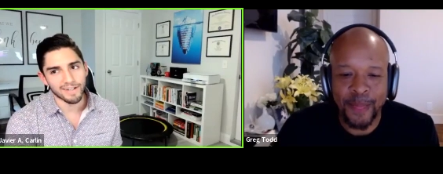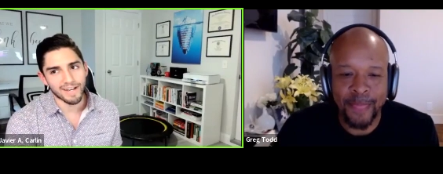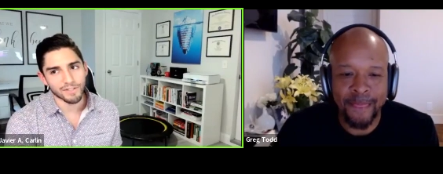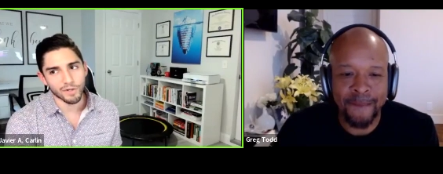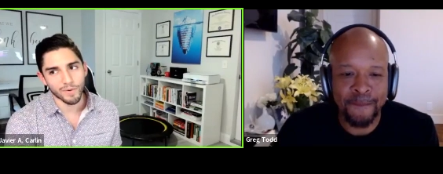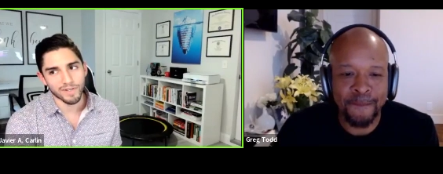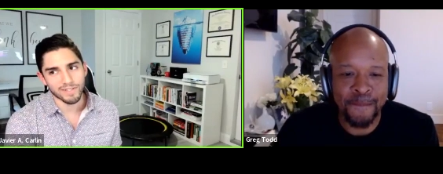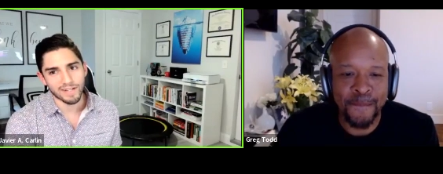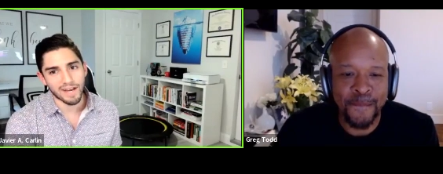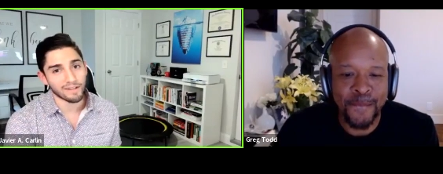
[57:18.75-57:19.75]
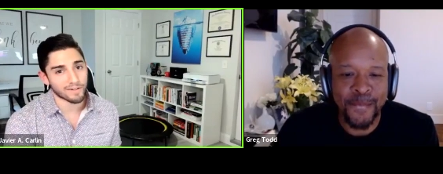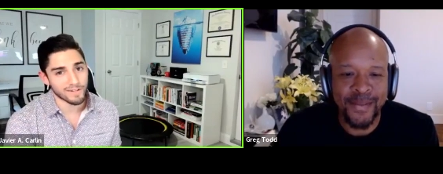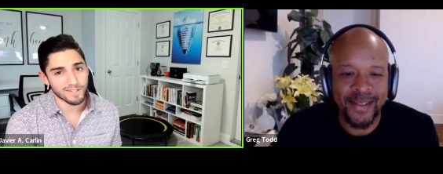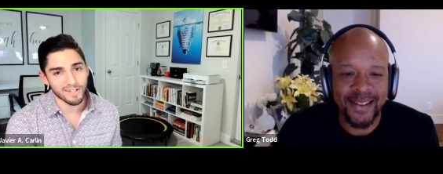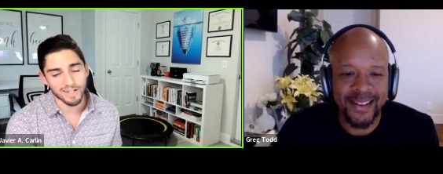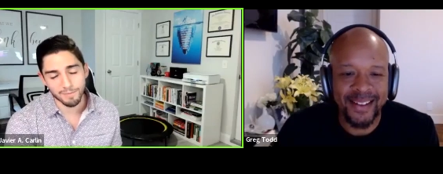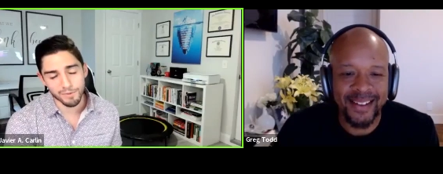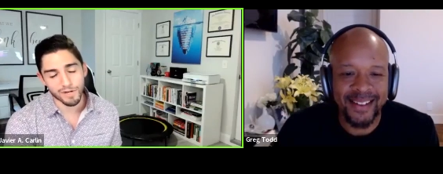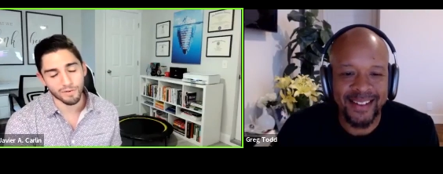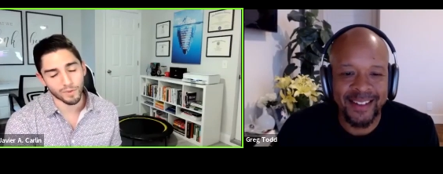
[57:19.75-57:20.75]
Speaker 1: uh, as always, I learned a ton. I'm
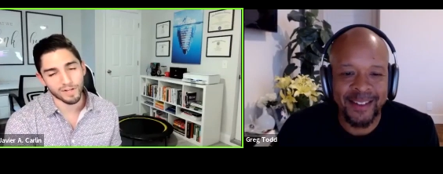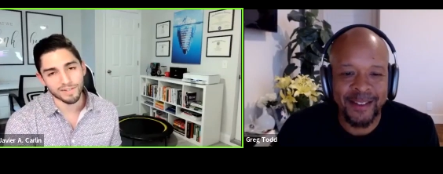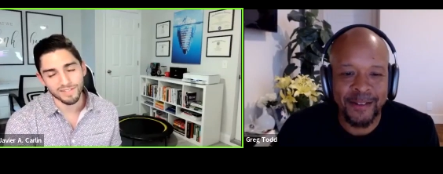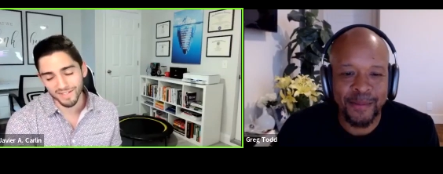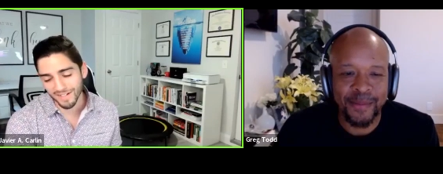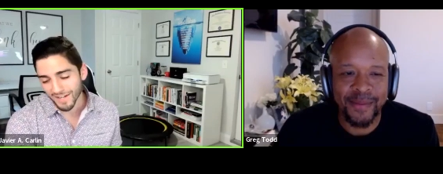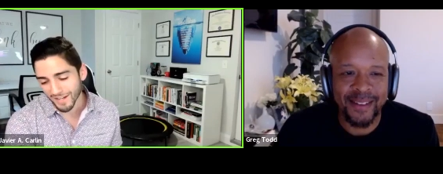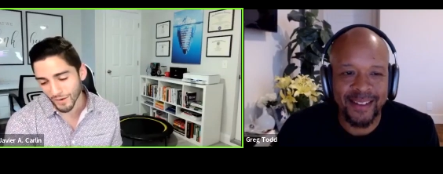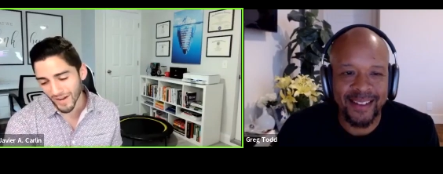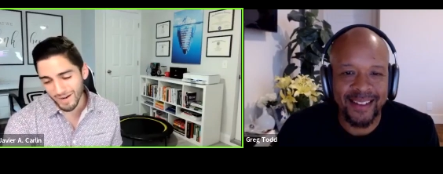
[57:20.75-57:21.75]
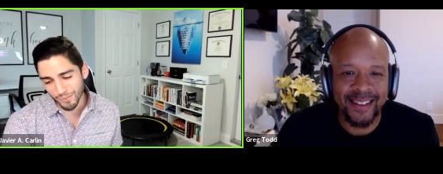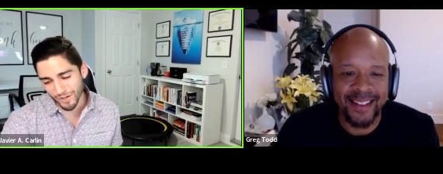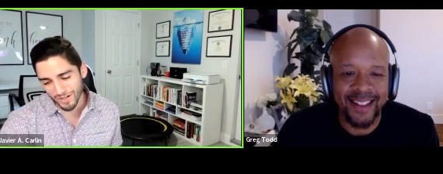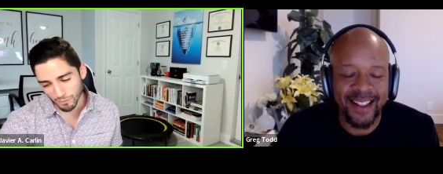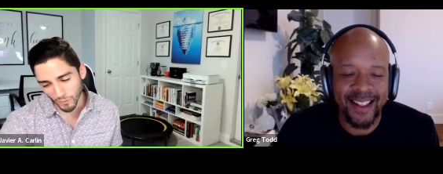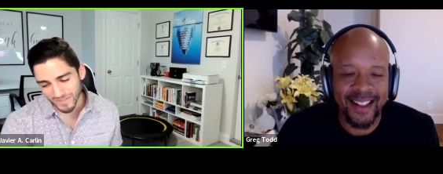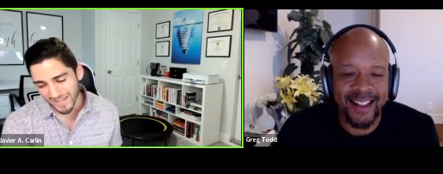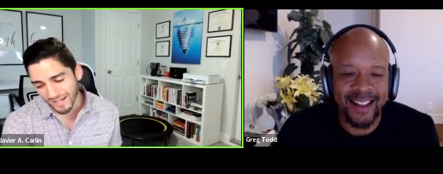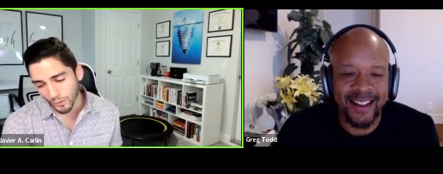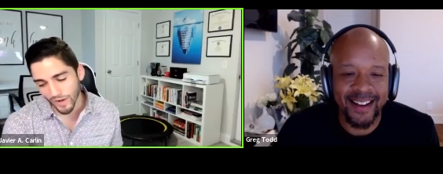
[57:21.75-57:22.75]
sure everyone else did. Go ahead and put your number one
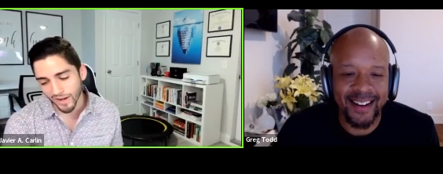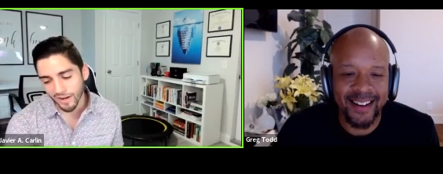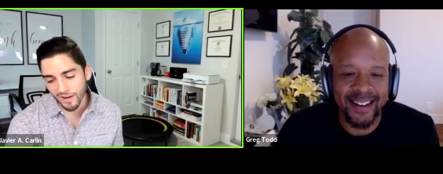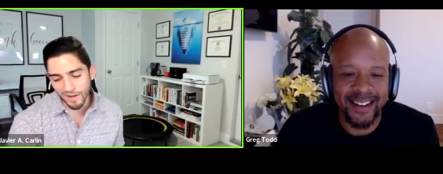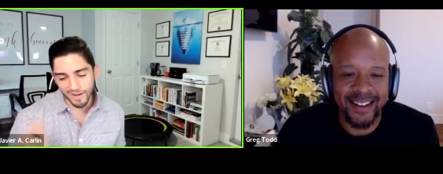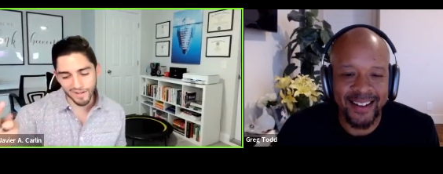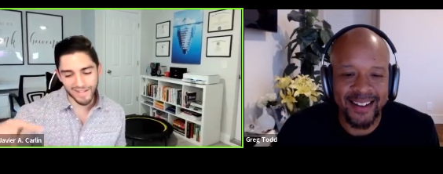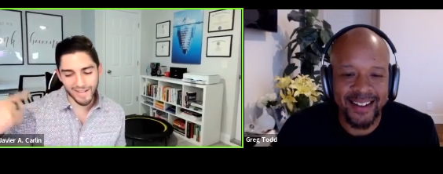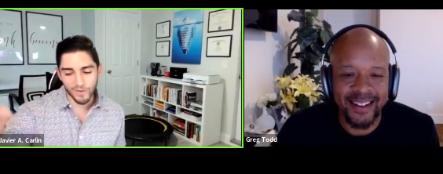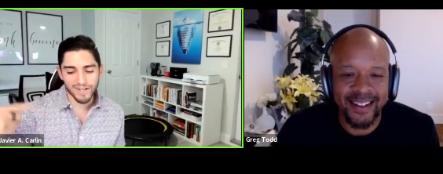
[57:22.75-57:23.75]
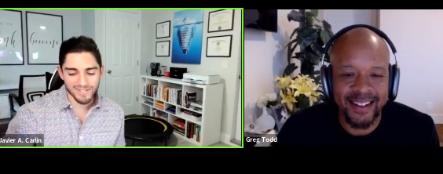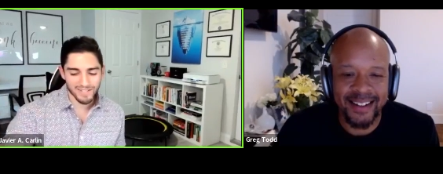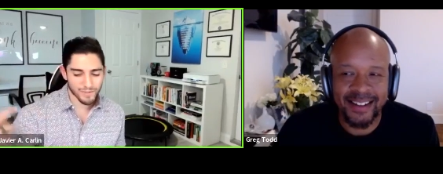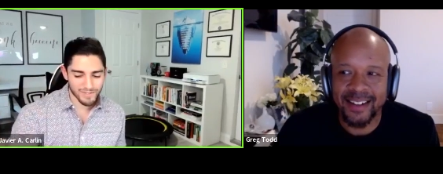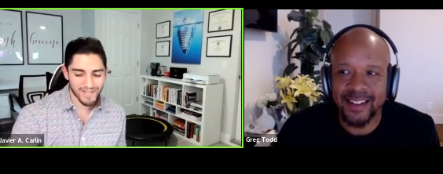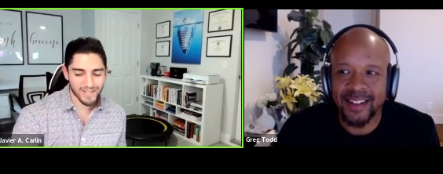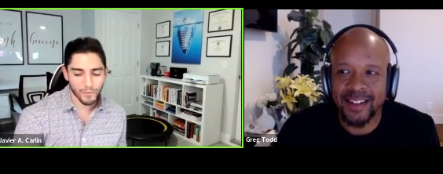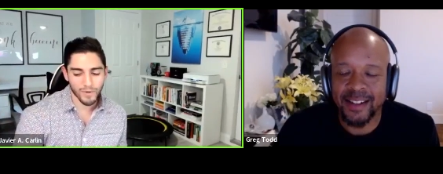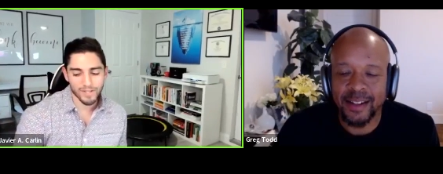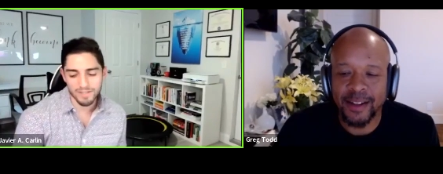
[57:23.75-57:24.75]
takeaway. Uh, like Greg, see those
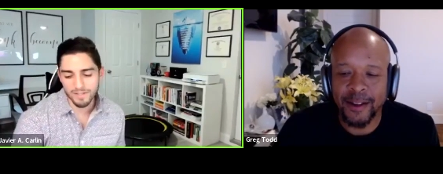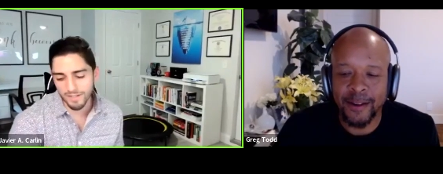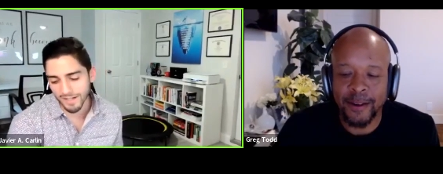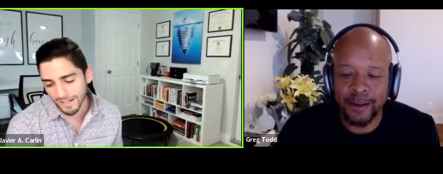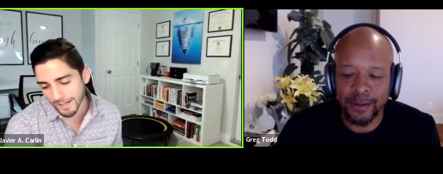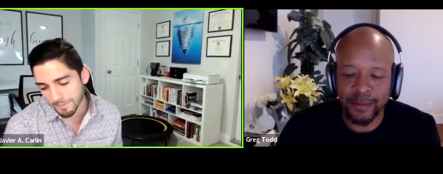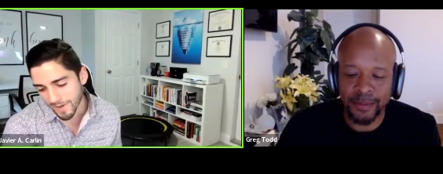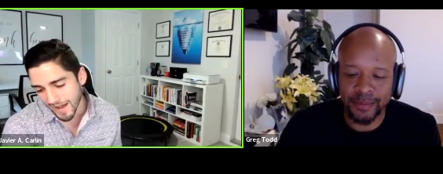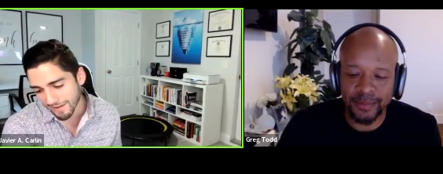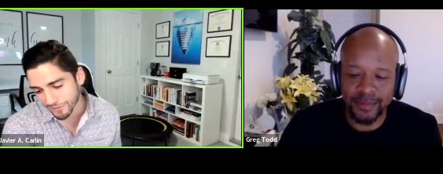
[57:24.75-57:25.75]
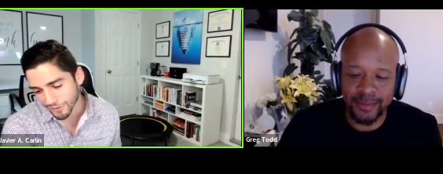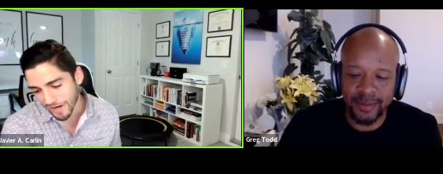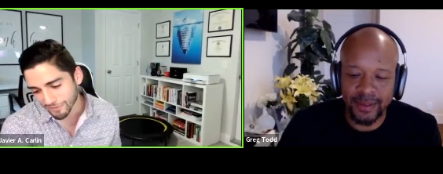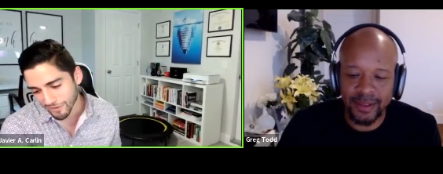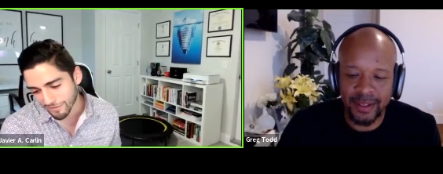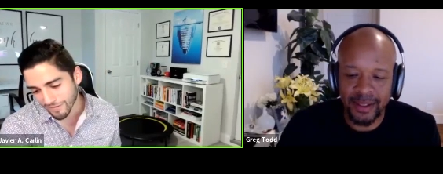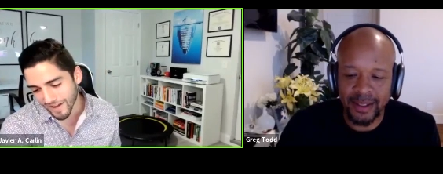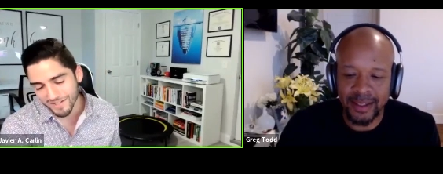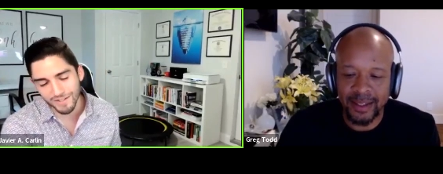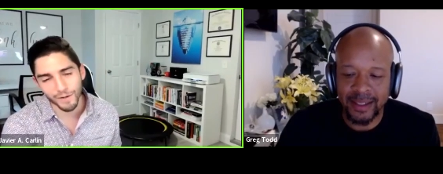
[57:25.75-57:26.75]
takeaways um, after after the
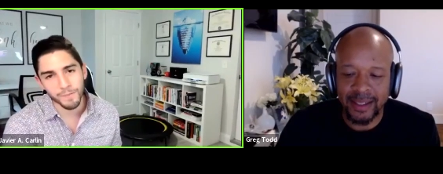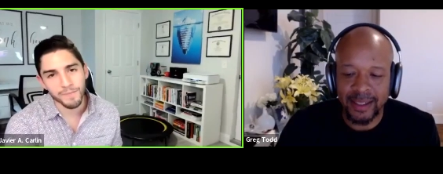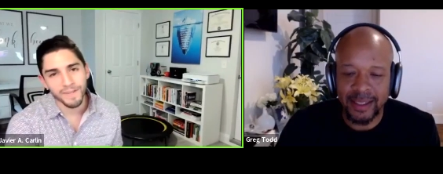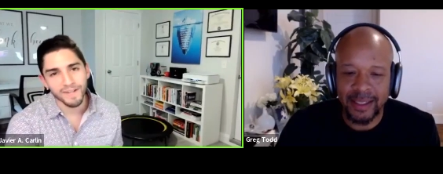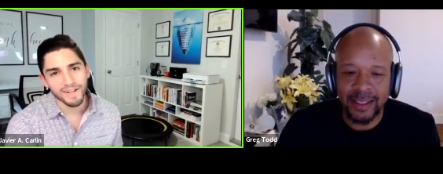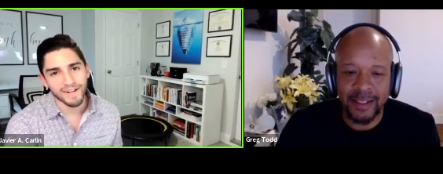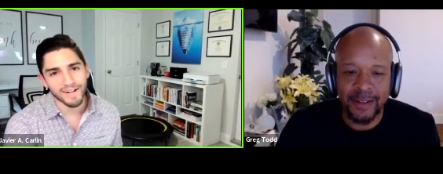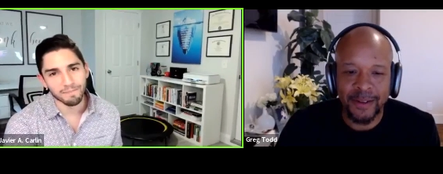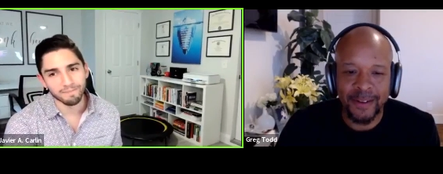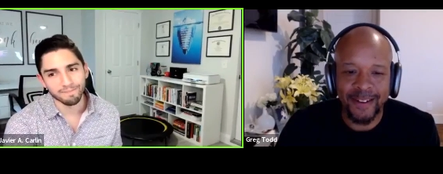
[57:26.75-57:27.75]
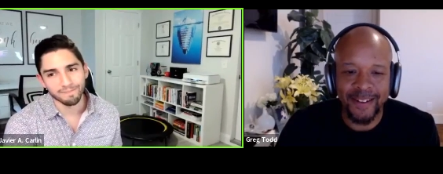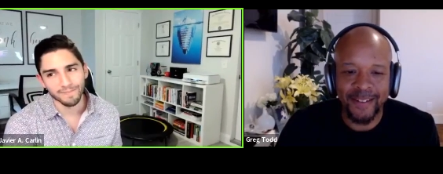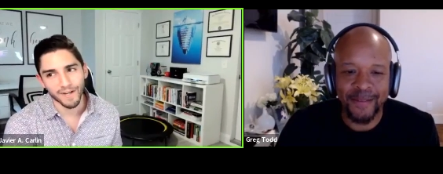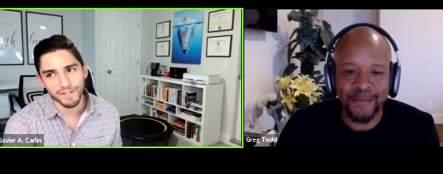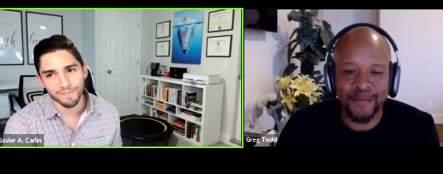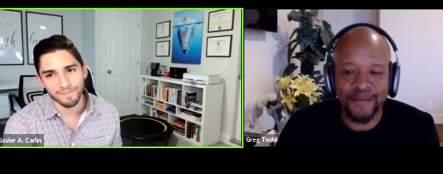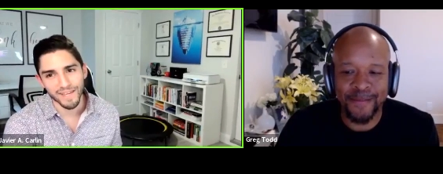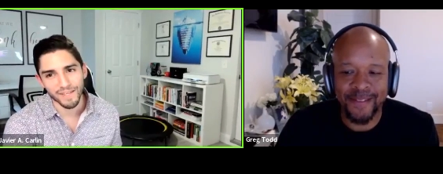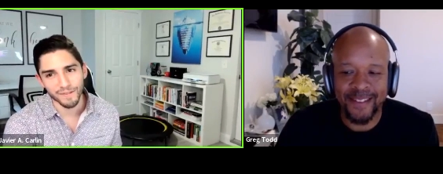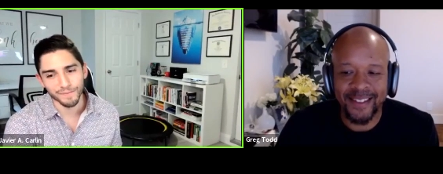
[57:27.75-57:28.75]
fact. So, um, awesome.
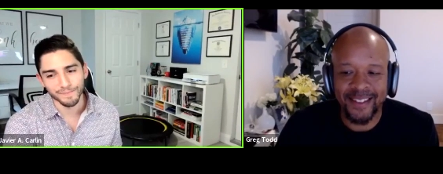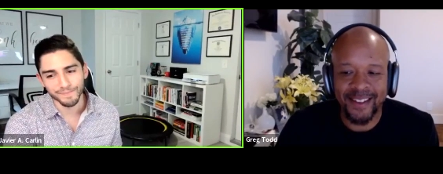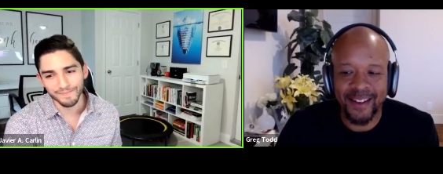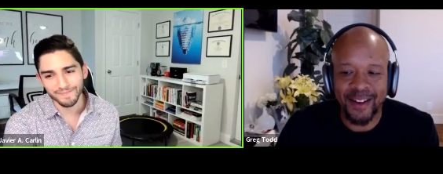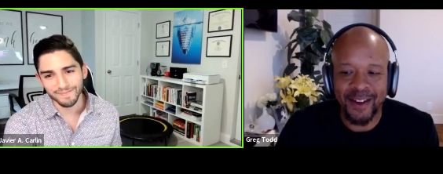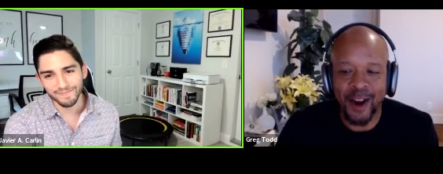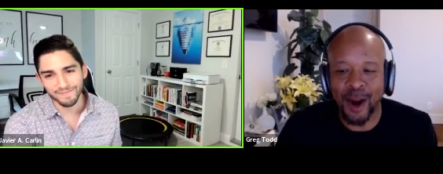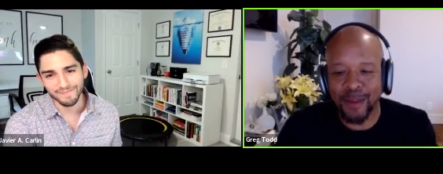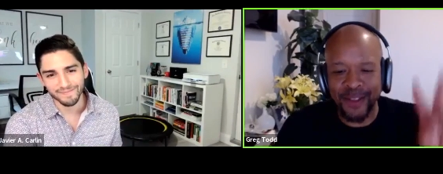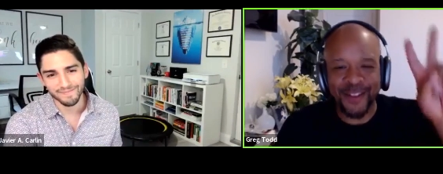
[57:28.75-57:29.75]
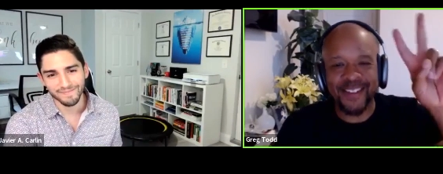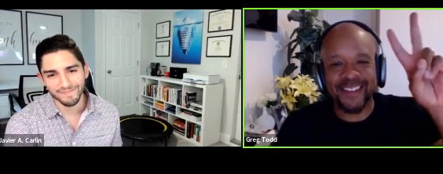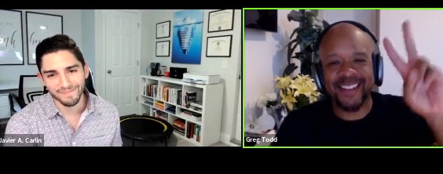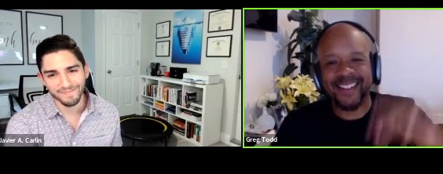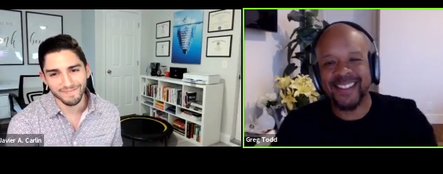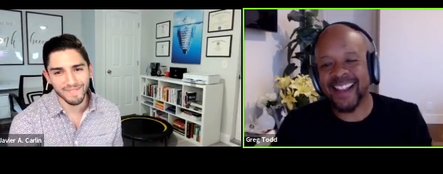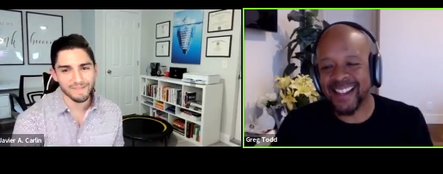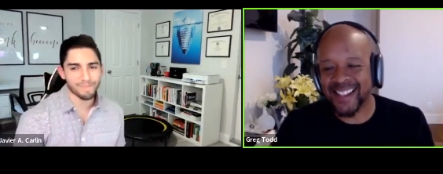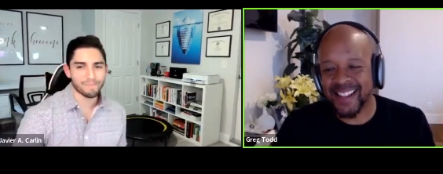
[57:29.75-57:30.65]
Thank you.
Speaker 2: All right, brother. Take